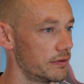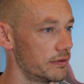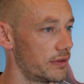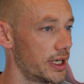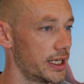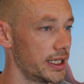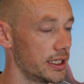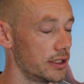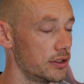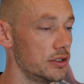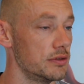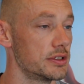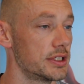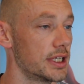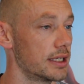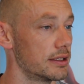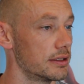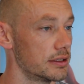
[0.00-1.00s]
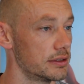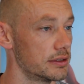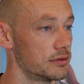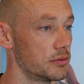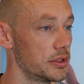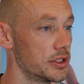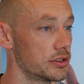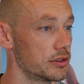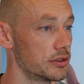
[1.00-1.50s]
defining new
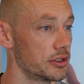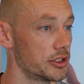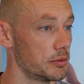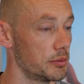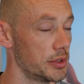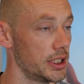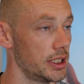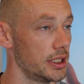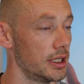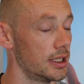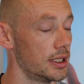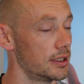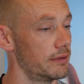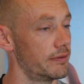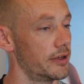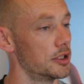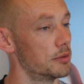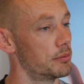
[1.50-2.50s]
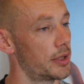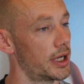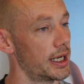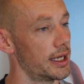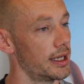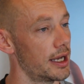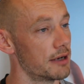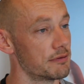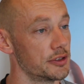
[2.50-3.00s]
standards which are going to be developed
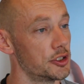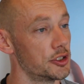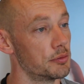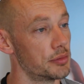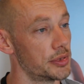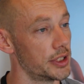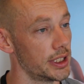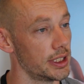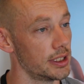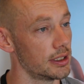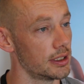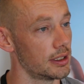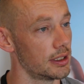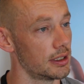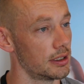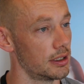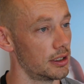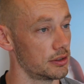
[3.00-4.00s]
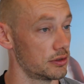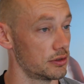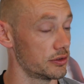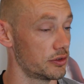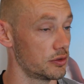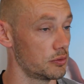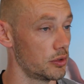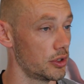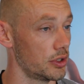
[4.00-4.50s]
by every company
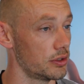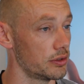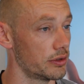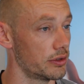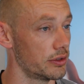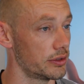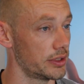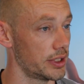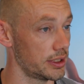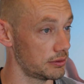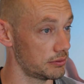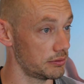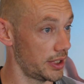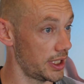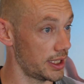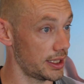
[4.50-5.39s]
across the world that deal